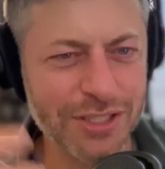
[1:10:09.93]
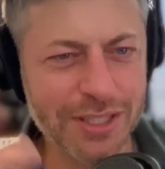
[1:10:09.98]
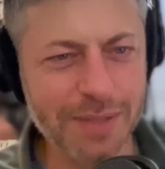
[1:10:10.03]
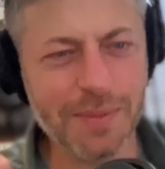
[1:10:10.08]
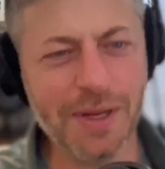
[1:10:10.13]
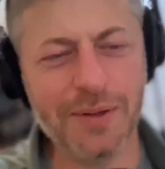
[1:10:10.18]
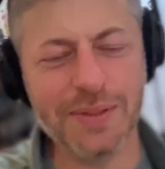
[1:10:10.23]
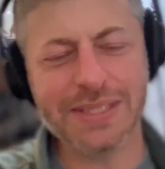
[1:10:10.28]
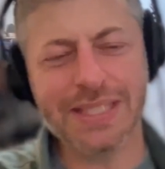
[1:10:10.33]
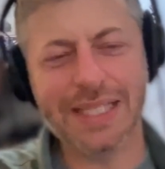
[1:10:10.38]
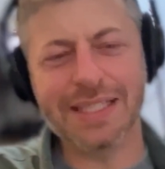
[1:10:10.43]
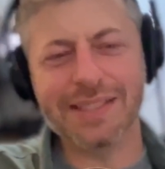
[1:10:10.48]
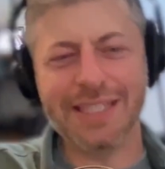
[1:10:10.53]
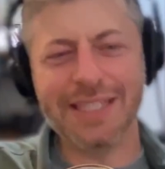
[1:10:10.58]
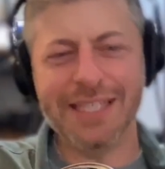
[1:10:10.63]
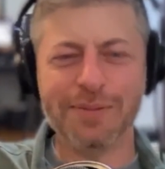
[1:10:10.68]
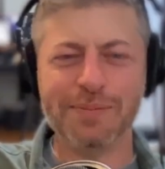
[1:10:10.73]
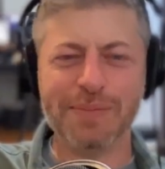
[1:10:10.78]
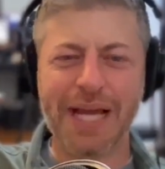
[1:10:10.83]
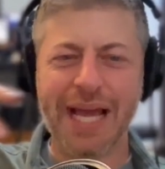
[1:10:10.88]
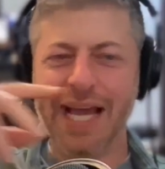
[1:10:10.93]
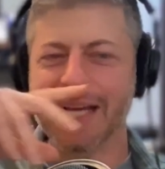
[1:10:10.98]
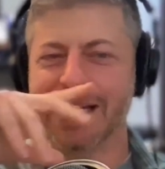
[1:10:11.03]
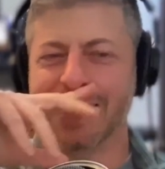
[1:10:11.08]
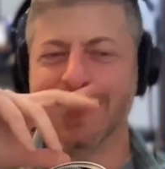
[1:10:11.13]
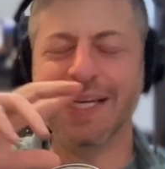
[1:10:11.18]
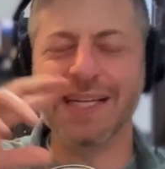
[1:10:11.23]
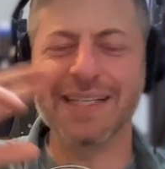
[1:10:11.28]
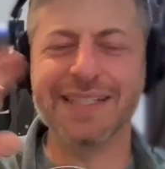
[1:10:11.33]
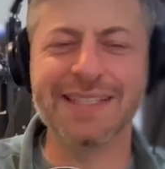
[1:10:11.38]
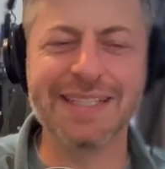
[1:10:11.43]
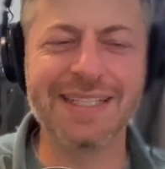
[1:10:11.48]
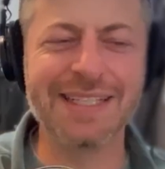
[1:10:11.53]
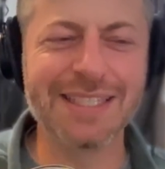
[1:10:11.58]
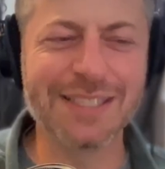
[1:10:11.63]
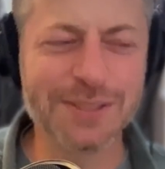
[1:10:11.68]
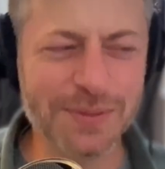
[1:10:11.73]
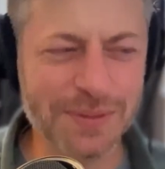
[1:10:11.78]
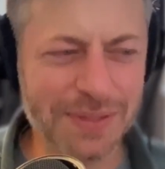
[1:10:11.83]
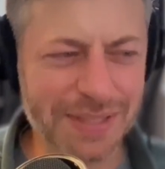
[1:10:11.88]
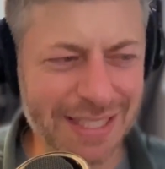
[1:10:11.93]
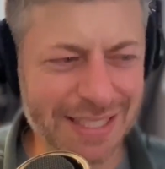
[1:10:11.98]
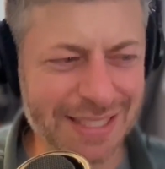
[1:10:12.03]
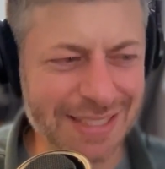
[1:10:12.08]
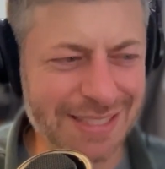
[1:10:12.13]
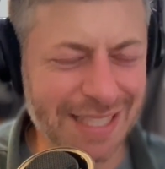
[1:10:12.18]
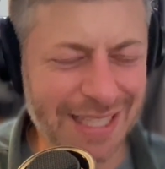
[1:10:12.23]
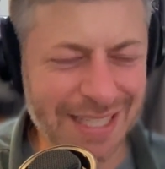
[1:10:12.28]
And I'm always like leaning back and kind of doing things.